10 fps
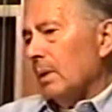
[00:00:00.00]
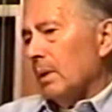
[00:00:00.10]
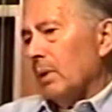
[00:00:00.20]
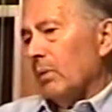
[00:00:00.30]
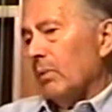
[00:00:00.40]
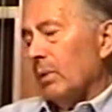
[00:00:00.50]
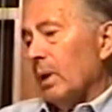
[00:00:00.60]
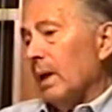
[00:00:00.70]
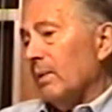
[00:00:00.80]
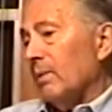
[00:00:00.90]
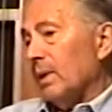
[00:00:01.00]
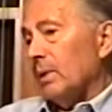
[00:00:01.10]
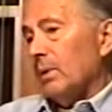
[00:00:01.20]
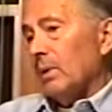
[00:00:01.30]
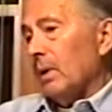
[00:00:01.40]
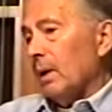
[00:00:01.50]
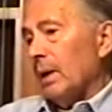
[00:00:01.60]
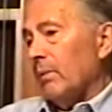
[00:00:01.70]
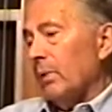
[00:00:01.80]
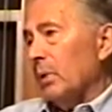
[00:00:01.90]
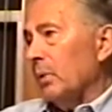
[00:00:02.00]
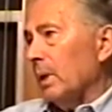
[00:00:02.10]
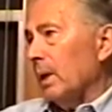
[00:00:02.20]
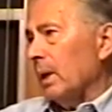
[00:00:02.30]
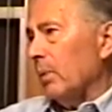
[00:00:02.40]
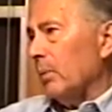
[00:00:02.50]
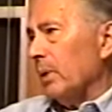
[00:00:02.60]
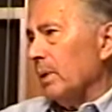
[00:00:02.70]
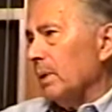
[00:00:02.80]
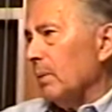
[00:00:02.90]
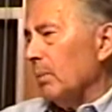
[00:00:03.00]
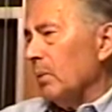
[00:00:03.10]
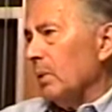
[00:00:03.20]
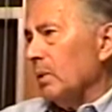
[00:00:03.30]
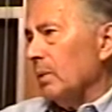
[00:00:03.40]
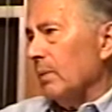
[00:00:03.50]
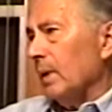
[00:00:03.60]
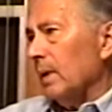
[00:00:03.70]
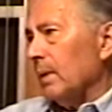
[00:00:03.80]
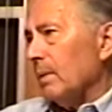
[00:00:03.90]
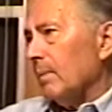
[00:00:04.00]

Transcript: You know, for a lot of us never knew any other president but Roosevelt.